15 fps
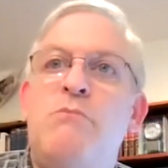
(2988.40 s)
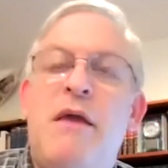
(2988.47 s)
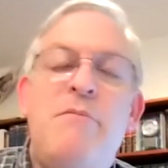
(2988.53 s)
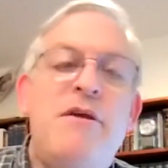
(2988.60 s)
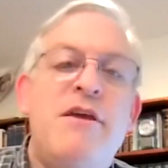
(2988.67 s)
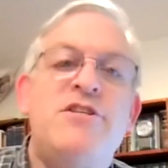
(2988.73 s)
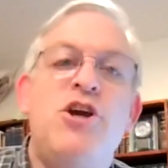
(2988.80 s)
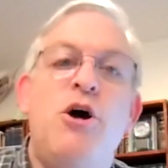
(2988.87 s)
Oh,
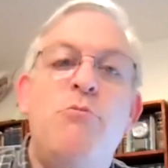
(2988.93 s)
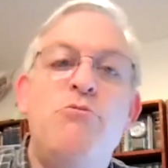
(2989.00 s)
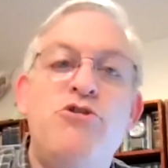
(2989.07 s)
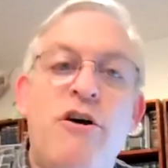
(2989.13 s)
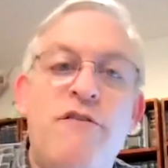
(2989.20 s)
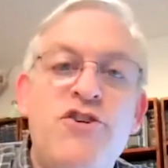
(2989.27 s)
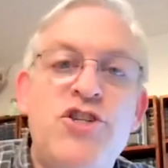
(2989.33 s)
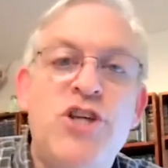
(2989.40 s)
maybe it's
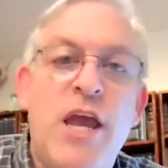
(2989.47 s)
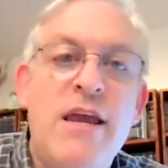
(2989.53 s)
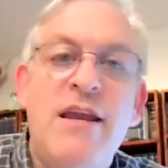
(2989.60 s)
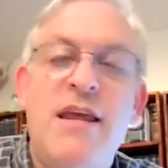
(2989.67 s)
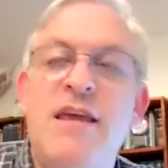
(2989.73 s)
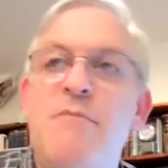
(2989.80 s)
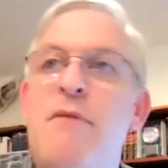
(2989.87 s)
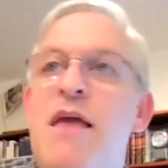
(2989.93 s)
Yom Tov
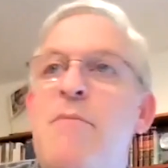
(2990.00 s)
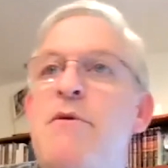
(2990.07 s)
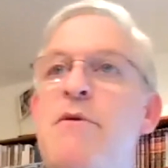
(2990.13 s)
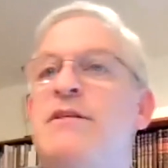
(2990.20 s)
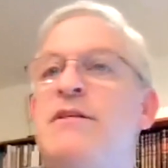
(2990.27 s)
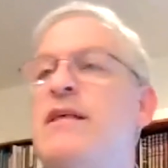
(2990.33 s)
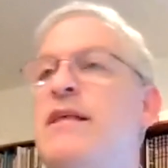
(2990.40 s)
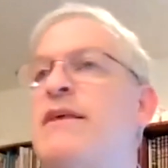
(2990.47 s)
Sheni,
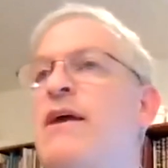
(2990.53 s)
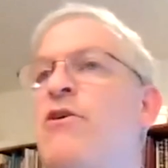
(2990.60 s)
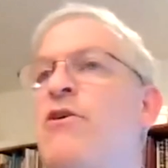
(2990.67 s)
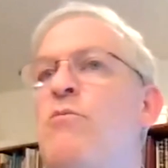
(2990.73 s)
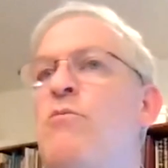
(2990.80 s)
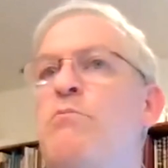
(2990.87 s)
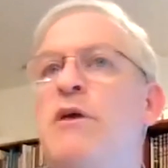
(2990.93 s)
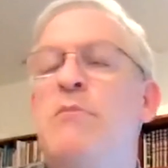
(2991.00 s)
maybe it's that
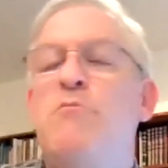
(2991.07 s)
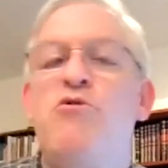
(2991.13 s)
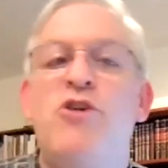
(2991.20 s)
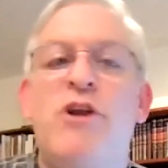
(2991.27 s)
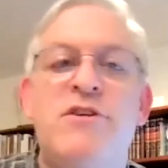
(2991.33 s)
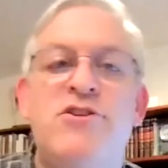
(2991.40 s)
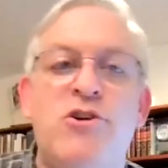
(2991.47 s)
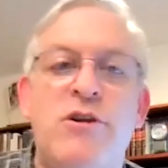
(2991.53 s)
they're being
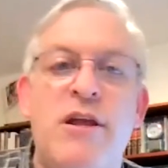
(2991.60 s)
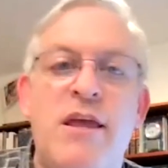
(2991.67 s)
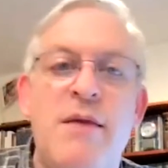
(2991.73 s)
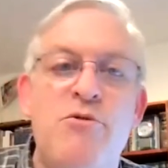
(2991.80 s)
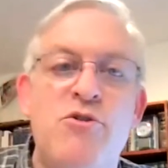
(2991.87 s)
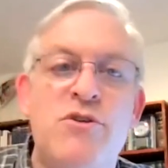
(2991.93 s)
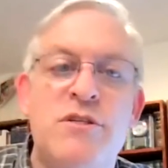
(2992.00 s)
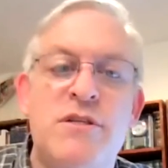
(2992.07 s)
put at certain
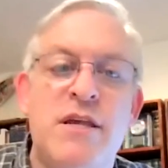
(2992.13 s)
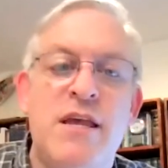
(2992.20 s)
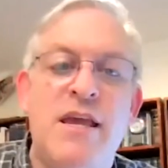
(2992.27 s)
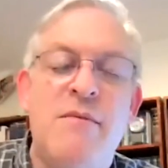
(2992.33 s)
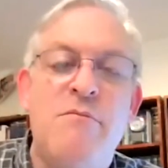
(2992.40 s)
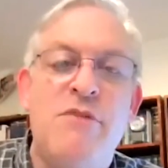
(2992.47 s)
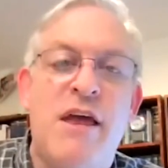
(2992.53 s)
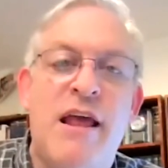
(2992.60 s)

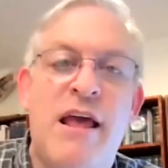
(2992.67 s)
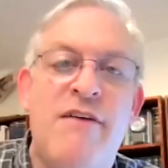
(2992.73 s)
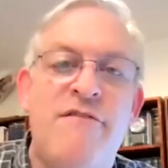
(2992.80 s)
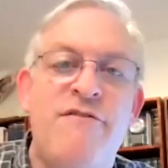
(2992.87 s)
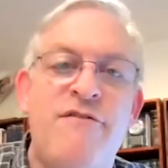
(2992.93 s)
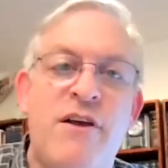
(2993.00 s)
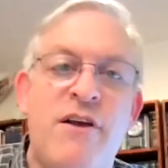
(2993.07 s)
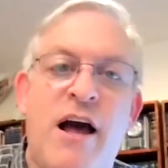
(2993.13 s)
kibbutzim that
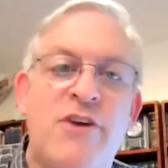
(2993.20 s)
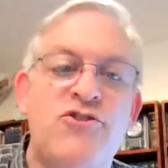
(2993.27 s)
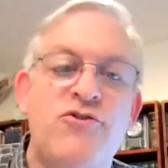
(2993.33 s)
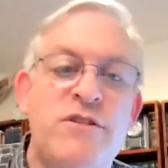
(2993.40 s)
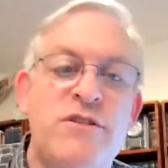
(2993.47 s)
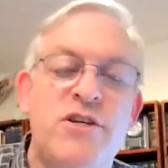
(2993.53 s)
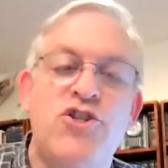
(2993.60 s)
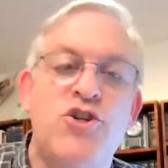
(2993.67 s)
have
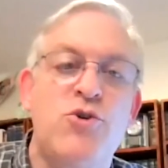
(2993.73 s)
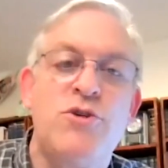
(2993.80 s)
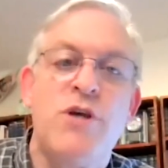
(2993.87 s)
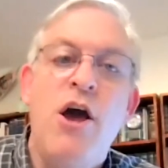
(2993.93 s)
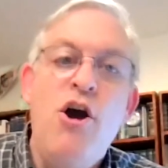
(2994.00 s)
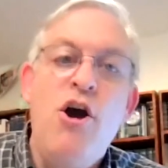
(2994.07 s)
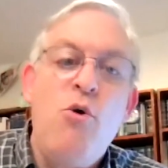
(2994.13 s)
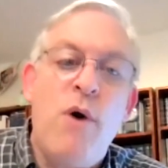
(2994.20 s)
kashrus
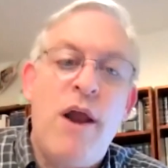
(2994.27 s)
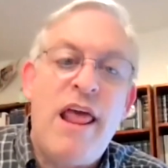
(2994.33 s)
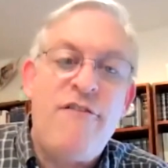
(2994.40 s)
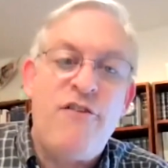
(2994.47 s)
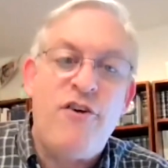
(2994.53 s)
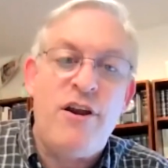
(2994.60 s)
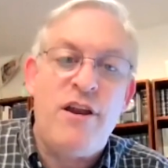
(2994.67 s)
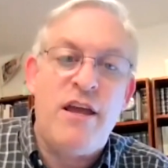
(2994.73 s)
issues,
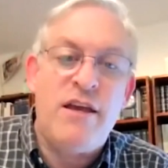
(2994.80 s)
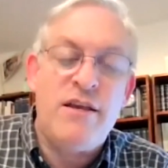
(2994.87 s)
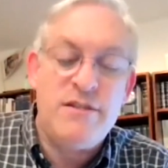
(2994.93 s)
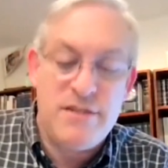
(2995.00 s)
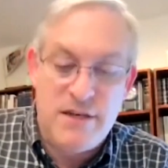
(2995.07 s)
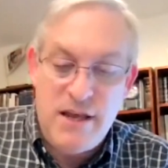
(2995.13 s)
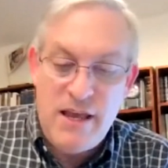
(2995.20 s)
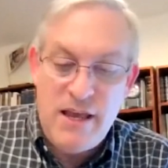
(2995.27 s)
whatever it
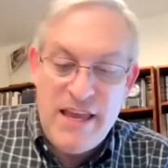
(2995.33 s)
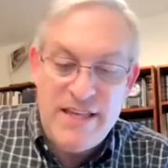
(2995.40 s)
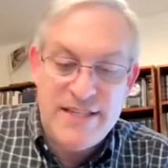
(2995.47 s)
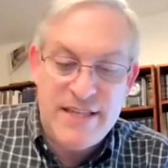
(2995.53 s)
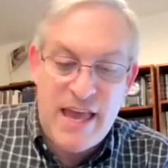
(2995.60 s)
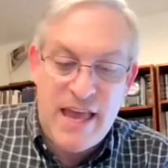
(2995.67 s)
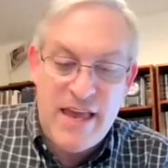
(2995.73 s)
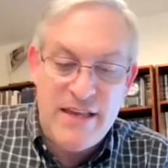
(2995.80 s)
is, he
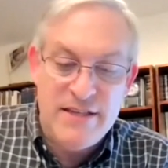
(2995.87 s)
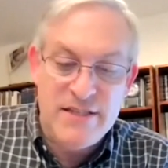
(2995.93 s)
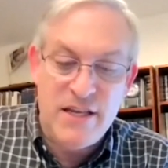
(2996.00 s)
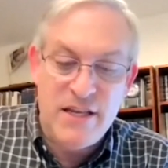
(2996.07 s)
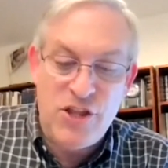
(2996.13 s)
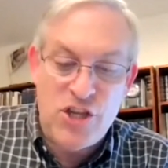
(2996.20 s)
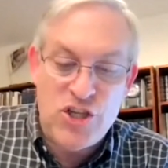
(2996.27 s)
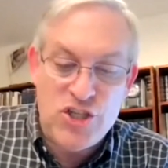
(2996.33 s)

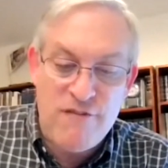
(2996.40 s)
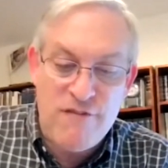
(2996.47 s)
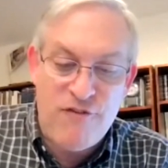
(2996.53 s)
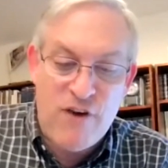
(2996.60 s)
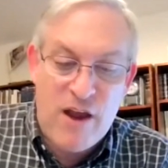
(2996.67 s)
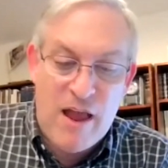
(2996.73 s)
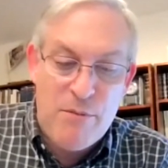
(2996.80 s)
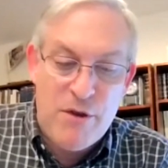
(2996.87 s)
says the
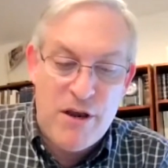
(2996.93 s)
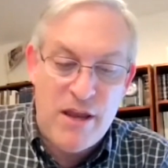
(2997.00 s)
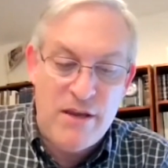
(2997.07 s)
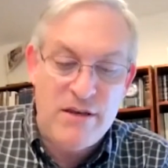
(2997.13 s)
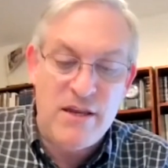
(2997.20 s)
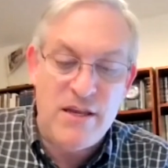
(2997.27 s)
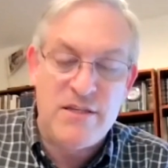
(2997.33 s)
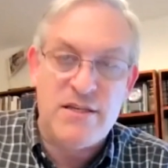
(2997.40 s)
chief
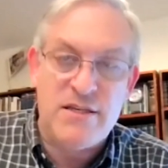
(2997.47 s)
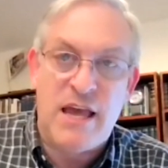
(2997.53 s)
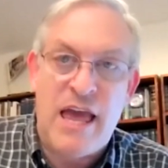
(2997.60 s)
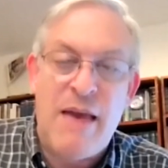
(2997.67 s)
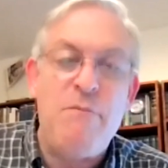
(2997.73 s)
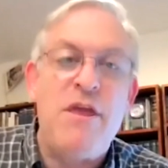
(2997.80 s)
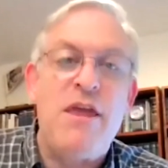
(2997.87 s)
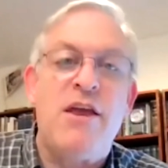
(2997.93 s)
rabbinate is
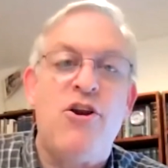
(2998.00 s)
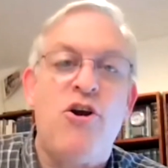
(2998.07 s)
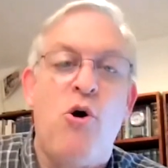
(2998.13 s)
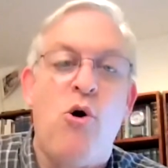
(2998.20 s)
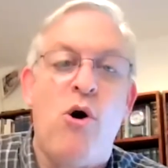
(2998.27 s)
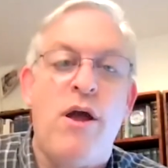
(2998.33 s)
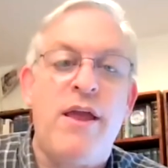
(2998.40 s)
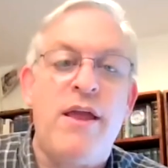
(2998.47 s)
hemming and
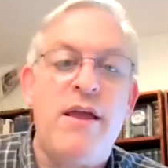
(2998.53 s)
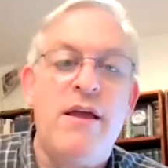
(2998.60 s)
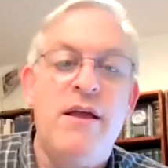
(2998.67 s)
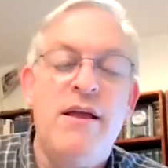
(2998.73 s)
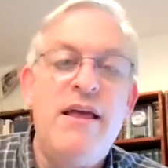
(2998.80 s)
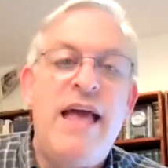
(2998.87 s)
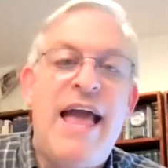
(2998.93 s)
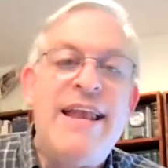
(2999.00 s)
hawing
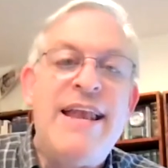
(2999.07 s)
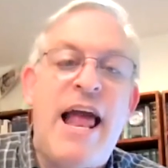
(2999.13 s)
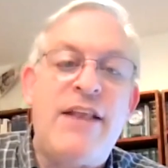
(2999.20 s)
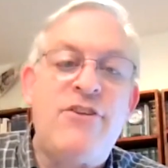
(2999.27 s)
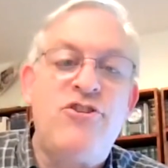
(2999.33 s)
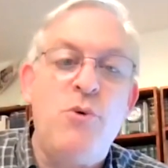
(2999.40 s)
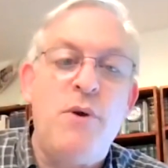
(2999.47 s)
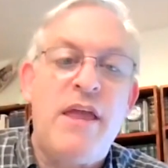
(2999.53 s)
and
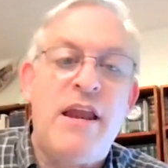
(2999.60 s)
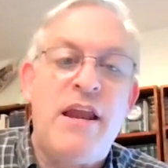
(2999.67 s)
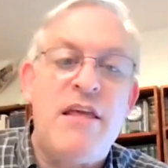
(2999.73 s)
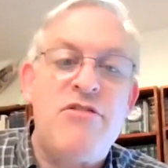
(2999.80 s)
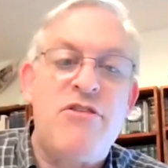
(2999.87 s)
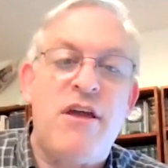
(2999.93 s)
not doing